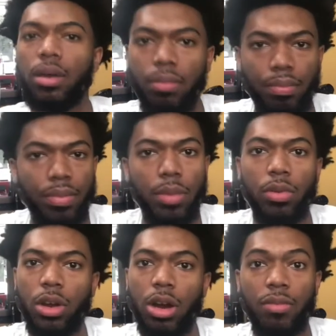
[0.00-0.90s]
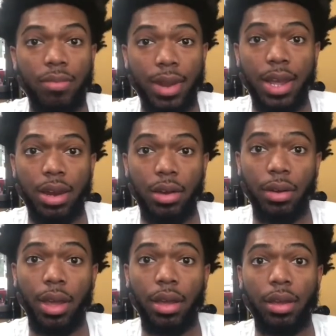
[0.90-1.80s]
People come from that,
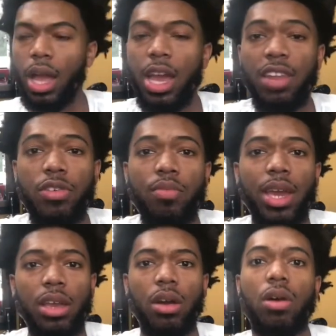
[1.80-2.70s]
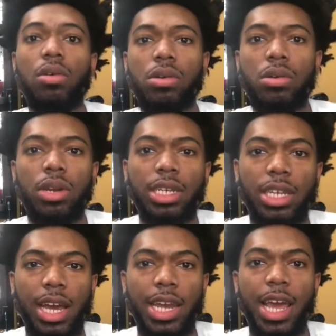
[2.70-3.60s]
okay? And if you make your own Google listing
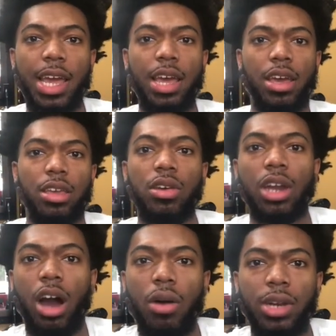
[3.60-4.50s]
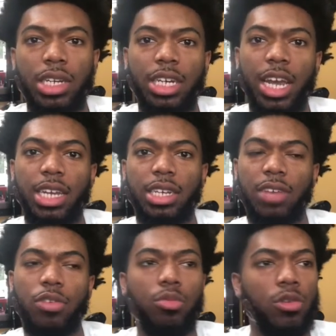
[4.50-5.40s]
like that, you can always change. If
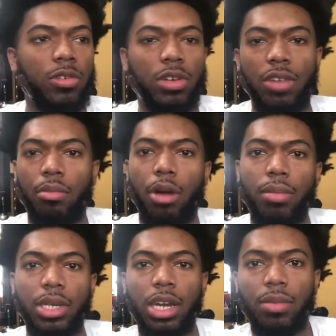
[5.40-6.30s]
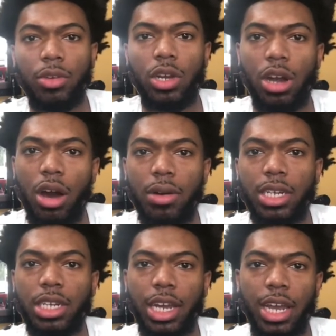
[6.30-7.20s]
you move to a different barbershop, you can always
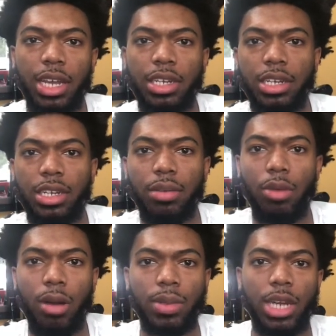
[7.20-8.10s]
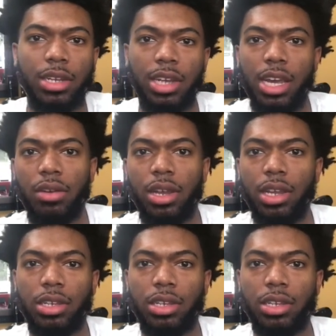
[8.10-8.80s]
change the barbershop's name on your listing.